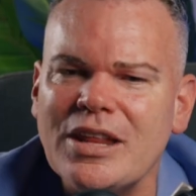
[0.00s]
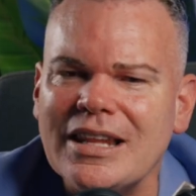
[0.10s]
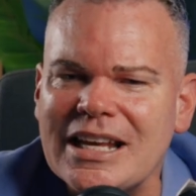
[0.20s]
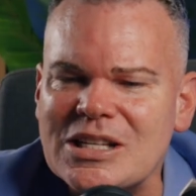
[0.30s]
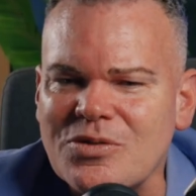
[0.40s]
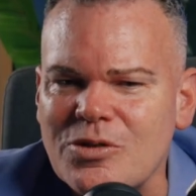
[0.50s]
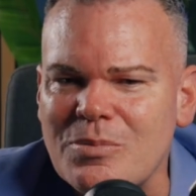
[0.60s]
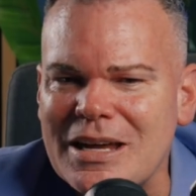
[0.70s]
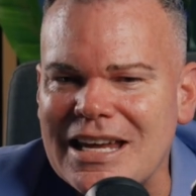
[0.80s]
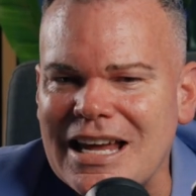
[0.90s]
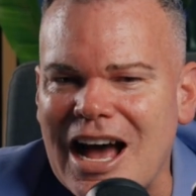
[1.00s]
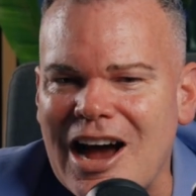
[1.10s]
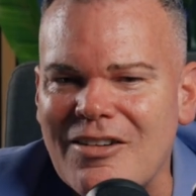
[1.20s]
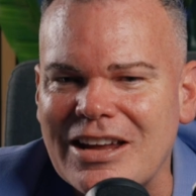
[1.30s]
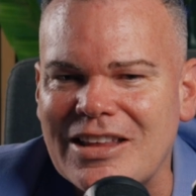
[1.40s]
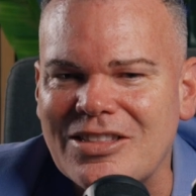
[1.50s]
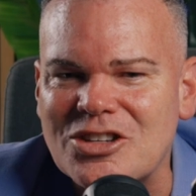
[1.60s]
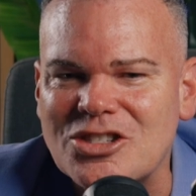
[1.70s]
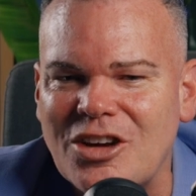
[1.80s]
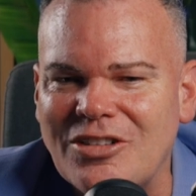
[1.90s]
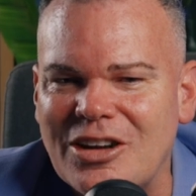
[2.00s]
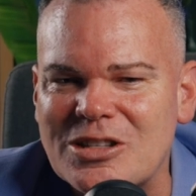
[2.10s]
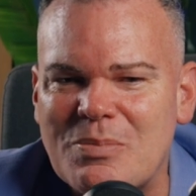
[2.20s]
the links for me are in the show notes